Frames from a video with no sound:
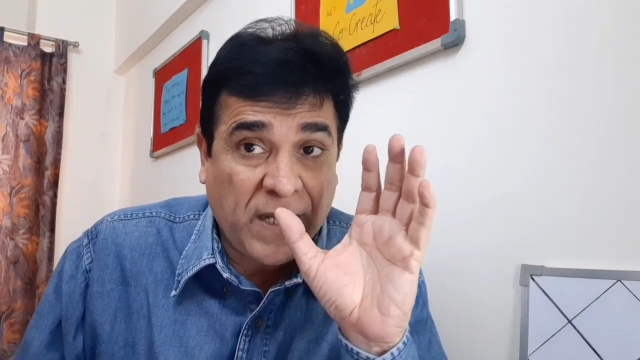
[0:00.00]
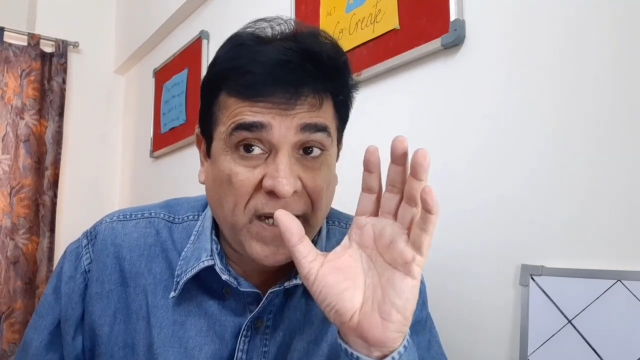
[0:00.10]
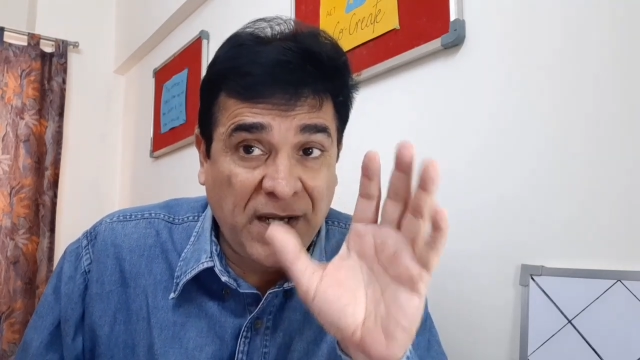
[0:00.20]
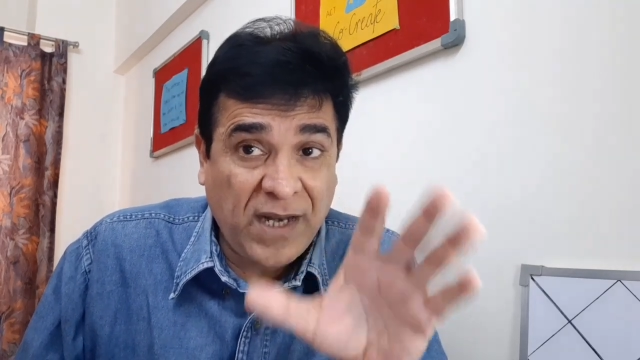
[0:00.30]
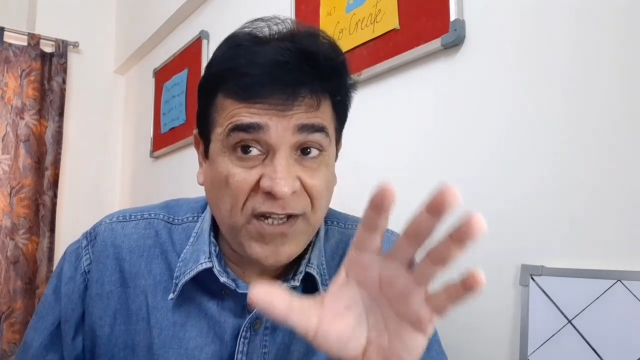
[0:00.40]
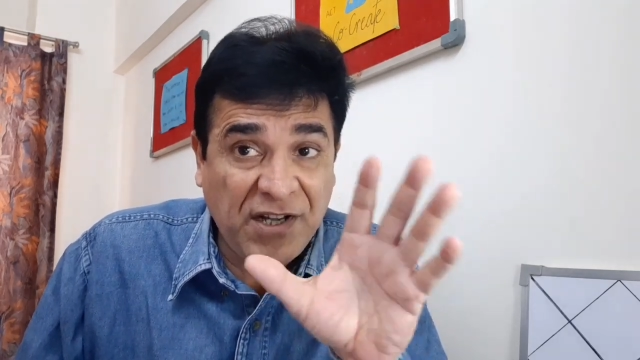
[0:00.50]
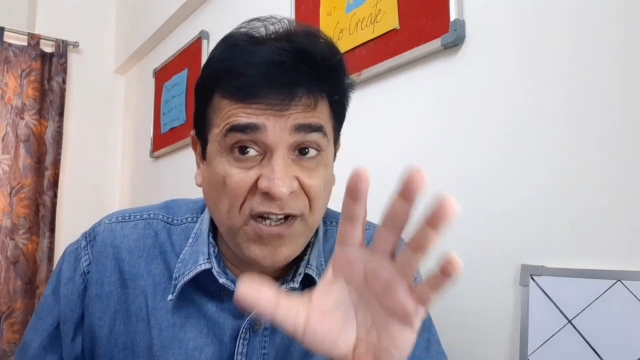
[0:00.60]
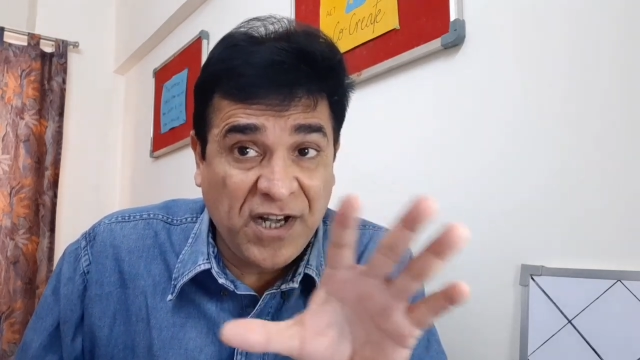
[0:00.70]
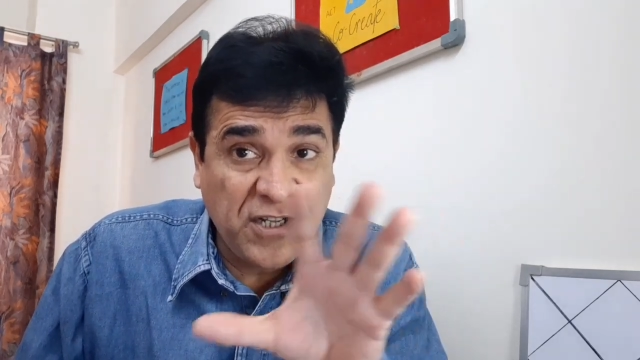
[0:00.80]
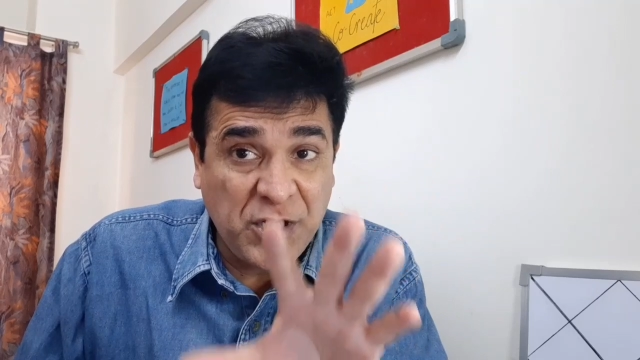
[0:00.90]
In
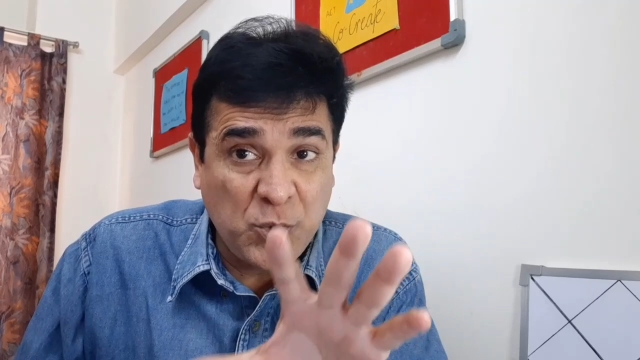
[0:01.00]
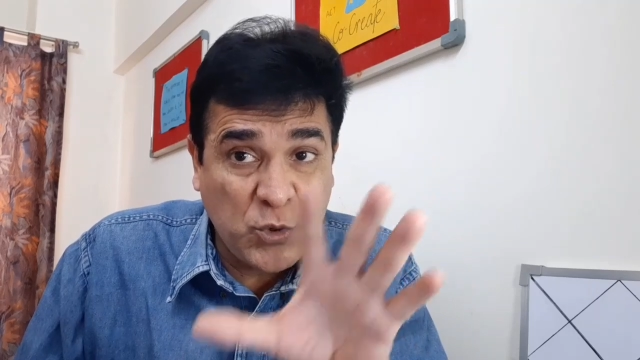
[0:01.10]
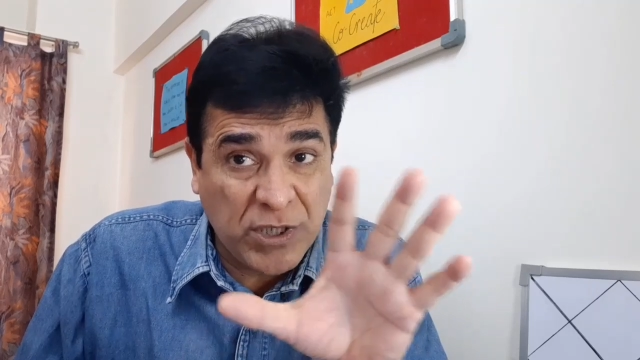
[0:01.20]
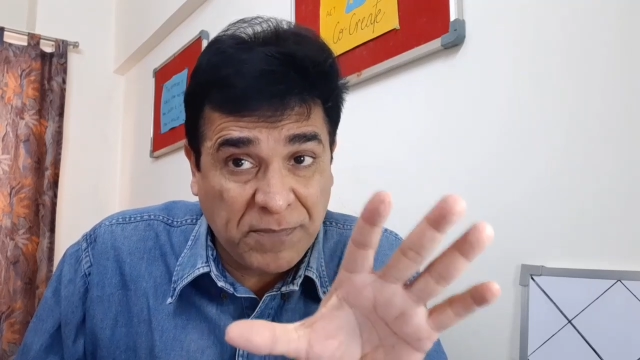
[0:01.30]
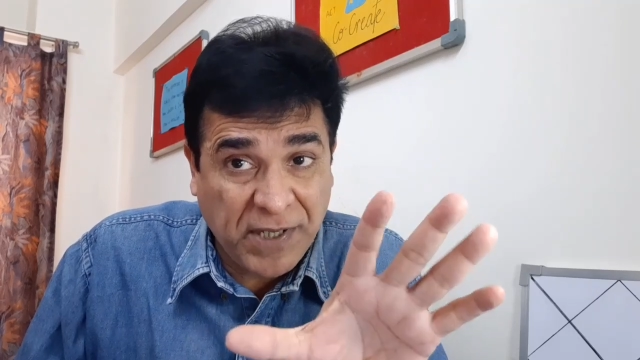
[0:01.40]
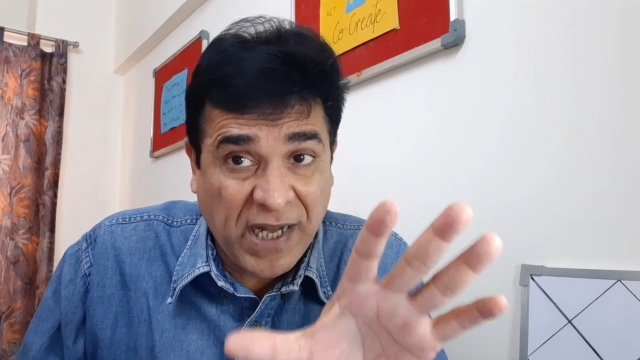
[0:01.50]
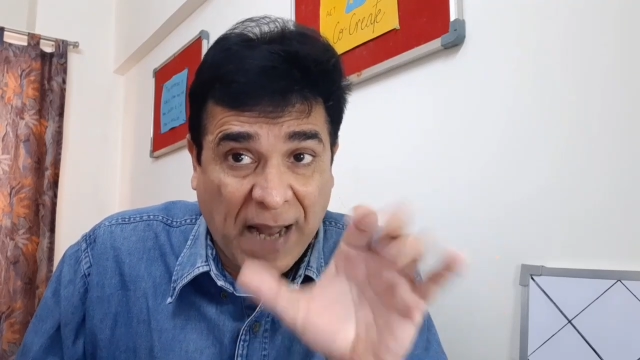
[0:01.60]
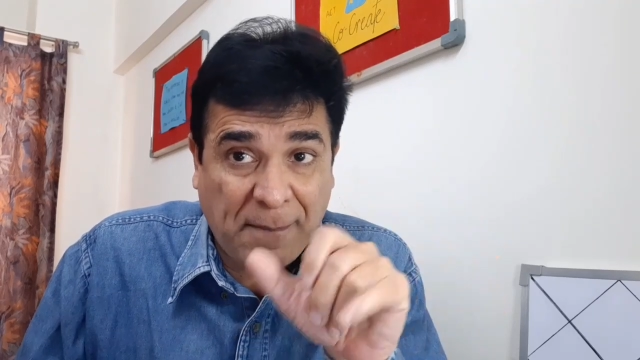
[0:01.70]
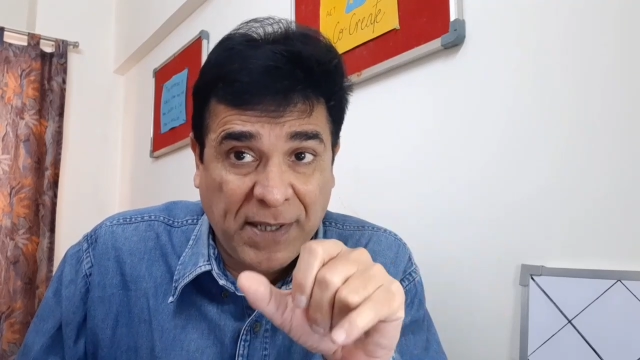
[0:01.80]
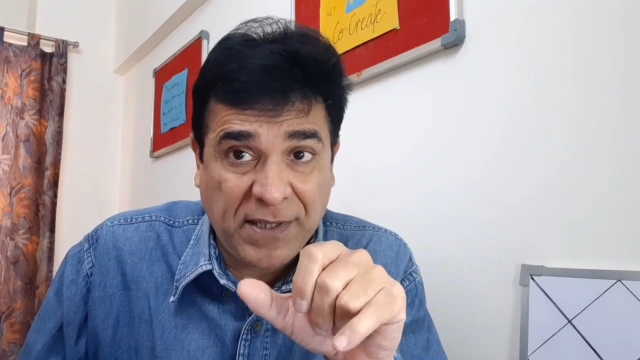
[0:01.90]
1992, something
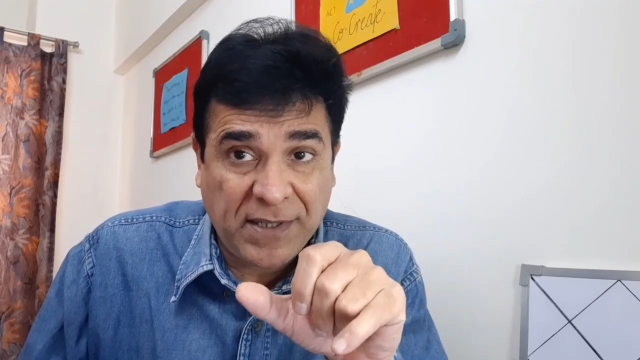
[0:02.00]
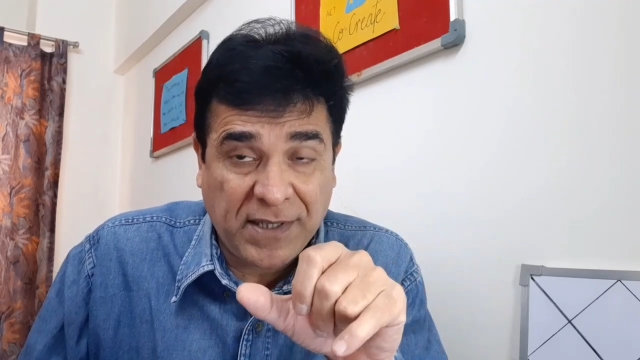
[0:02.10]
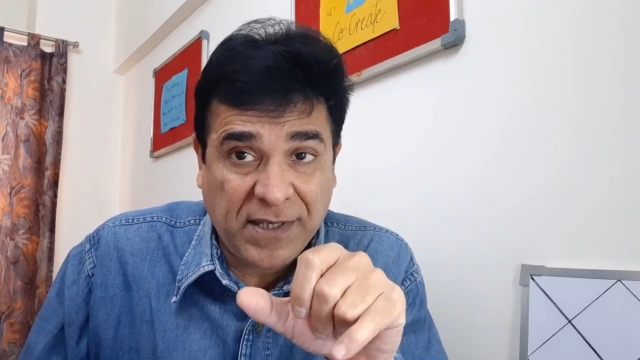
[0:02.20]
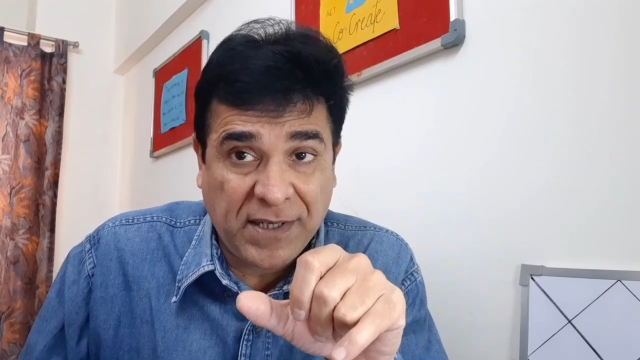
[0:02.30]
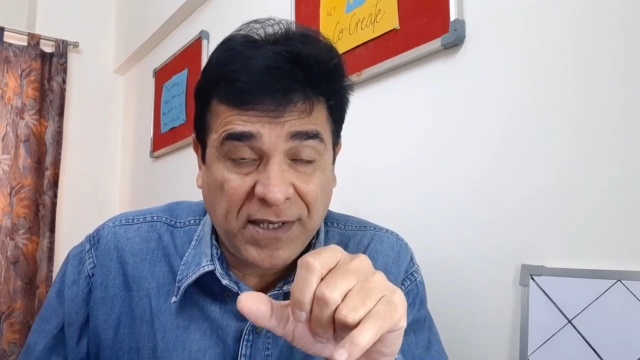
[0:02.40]
happened